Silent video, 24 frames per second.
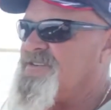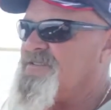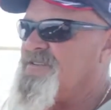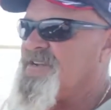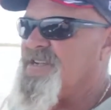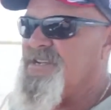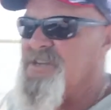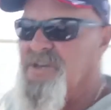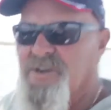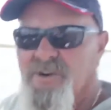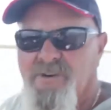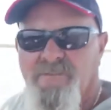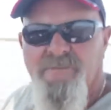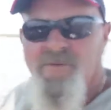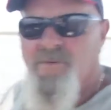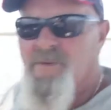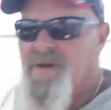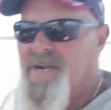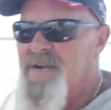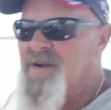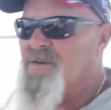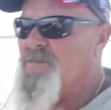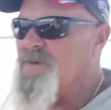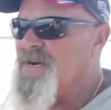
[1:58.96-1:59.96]
you're a girl for
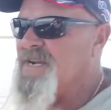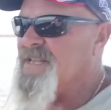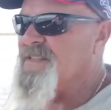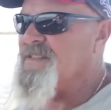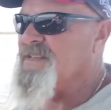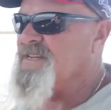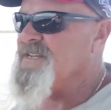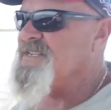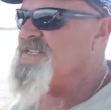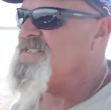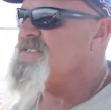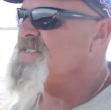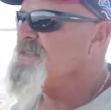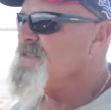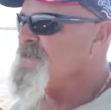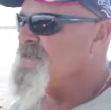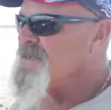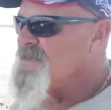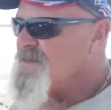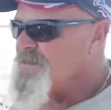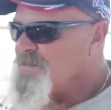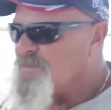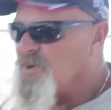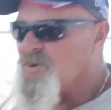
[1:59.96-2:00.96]
wearing one of these.
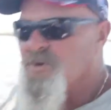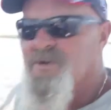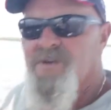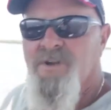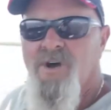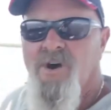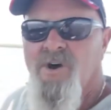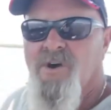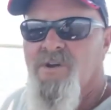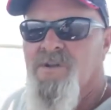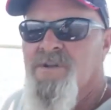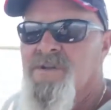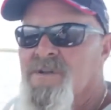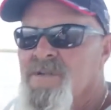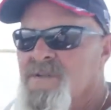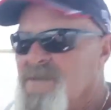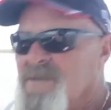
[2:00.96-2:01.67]
Put it on,